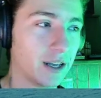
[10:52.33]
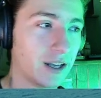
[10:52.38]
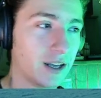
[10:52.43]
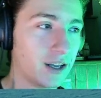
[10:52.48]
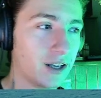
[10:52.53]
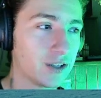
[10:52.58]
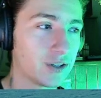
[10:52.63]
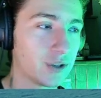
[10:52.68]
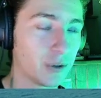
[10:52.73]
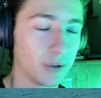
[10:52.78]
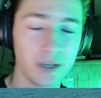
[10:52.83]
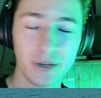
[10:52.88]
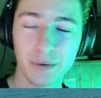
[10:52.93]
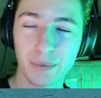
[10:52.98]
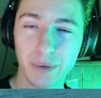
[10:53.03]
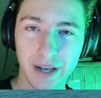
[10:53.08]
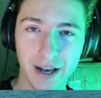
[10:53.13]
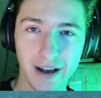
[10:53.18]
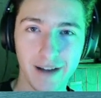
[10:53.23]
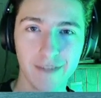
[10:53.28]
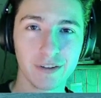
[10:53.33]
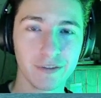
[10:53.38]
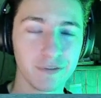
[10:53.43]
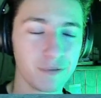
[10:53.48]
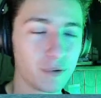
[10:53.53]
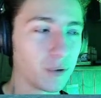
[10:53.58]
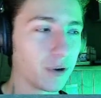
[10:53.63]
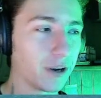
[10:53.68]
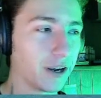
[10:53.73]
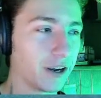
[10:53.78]
So here we have the
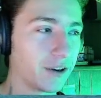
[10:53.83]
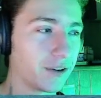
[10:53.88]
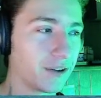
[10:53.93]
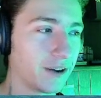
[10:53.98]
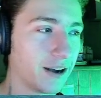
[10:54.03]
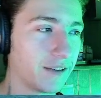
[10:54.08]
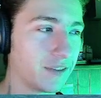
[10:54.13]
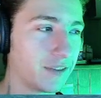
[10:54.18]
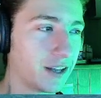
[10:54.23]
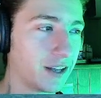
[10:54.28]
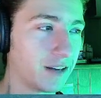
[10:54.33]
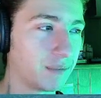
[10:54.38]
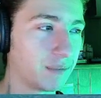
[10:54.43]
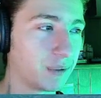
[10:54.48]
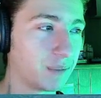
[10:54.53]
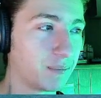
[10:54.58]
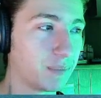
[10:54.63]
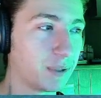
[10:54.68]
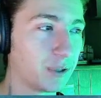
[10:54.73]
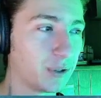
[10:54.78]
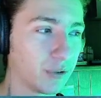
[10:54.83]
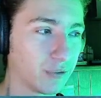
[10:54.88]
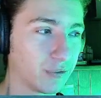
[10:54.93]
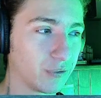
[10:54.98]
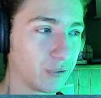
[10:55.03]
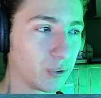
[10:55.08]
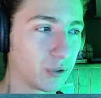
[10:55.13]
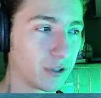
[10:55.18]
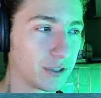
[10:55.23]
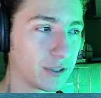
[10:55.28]
4 aircraft that have been built
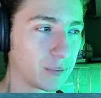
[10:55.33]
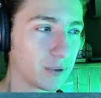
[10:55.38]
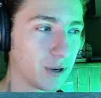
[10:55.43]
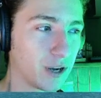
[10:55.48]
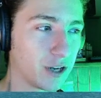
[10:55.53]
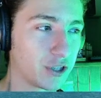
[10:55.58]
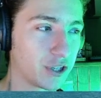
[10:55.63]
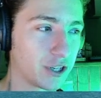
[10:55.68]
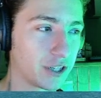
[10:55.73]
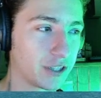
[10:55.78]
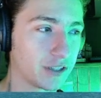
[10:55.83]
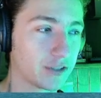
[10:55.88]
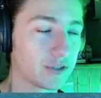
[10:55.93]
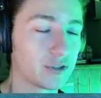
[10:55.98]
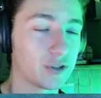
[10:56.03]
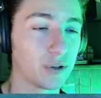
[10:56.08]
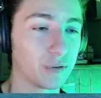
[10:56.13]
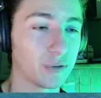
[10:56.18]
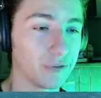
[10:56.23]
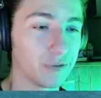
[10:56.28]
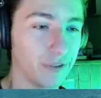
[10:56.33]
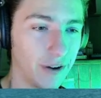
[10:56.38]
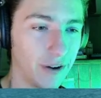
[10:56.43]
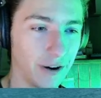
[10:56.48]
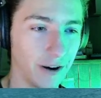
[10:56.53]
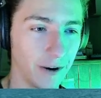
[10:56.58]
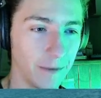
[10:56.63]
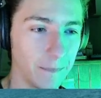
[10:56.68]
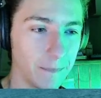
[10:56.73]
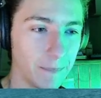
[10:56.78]
for this project so
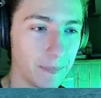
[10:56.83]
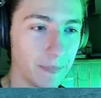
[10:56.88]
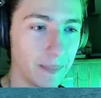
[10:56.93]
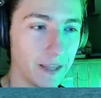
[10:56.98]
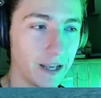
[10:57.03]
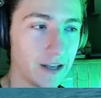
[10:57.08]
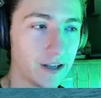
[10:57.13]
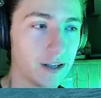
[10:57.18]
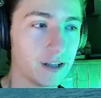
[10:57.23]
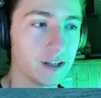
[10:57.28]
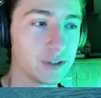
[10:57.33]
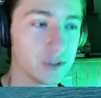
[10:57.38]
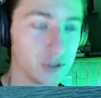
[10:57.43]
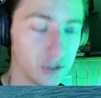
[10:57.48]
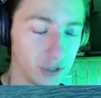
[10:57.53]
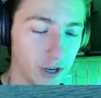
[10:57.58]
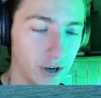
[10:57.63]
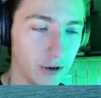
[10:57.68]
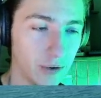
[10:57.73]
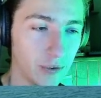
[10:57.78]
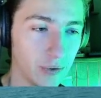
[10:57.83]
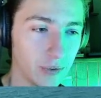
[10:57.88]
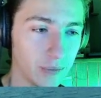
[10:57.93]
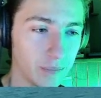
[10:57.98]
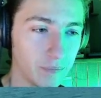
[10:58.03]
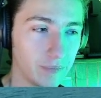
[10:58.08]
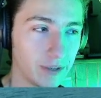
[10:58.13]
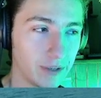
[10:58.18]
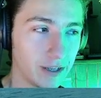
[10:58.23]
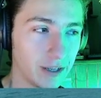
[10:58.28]
far. So
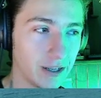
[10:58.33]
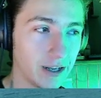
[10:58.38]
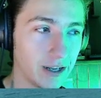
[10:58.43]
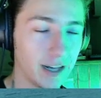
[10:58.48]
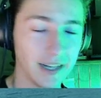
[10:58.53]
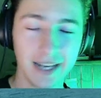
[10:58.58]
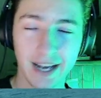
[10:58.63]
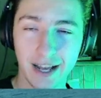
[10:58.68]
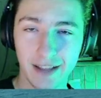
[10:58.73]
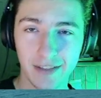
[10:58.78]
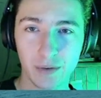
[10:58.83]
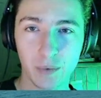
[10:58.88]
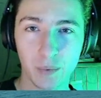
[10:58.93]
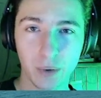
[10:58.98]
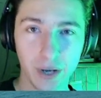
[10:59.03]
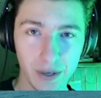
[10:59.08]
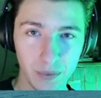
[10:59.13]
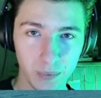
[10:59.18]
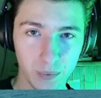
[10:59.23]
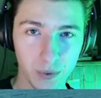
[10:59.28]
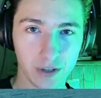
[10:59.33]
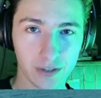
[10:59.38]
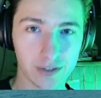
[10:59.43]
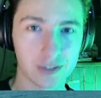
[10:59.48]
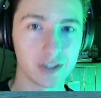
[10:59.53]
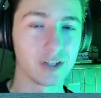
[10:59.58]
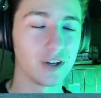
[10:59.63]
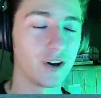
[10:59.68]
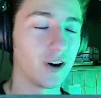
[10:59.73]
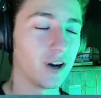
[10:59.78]
again, the way it works,
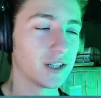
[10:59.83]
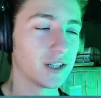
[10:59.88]
the cost